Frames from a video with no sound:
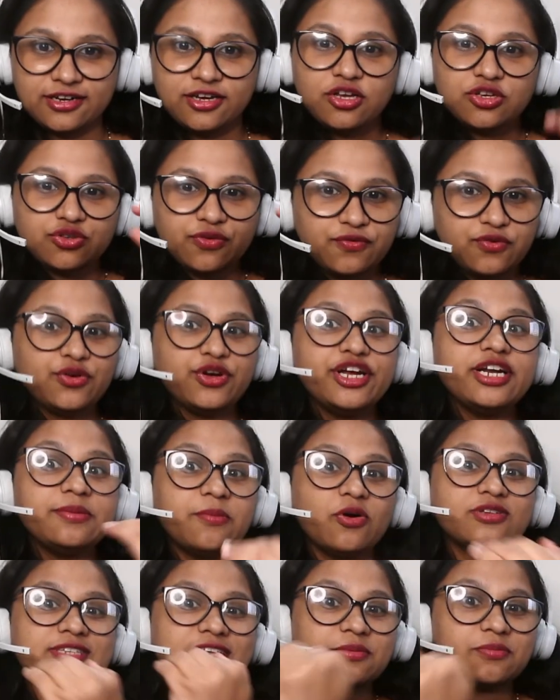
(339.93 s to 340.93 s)
So fluid
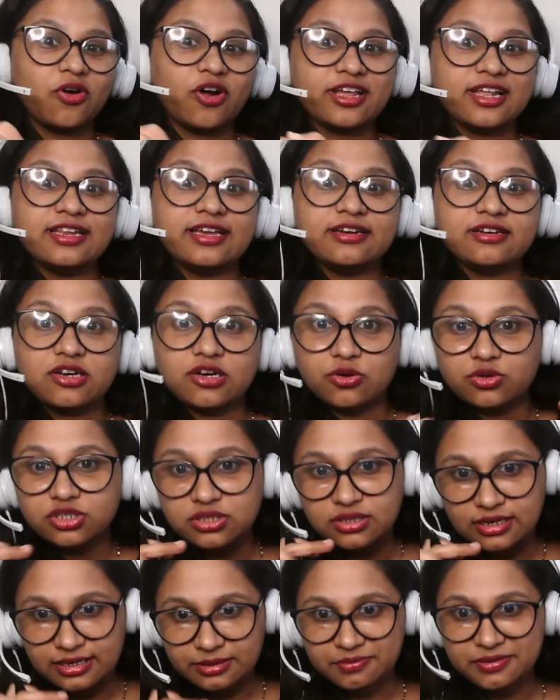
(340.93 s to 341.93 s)
mosaic model includes
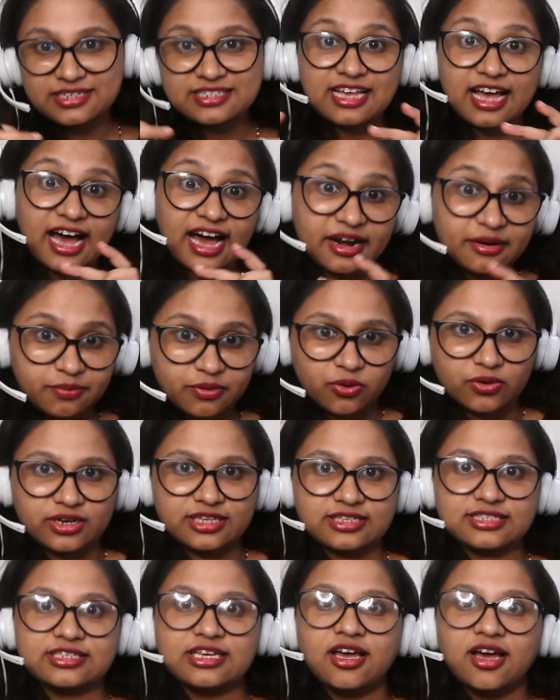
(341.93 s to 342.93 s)
lipids and
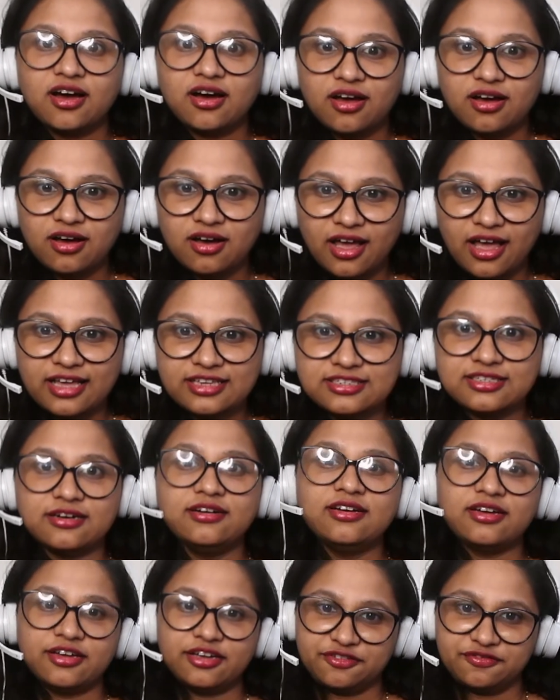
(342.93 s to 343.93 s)
proteins as the
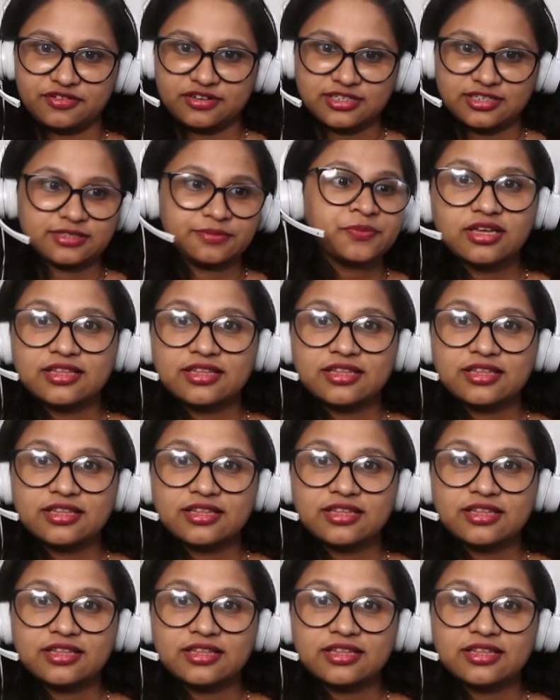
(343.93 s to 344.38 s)
reference.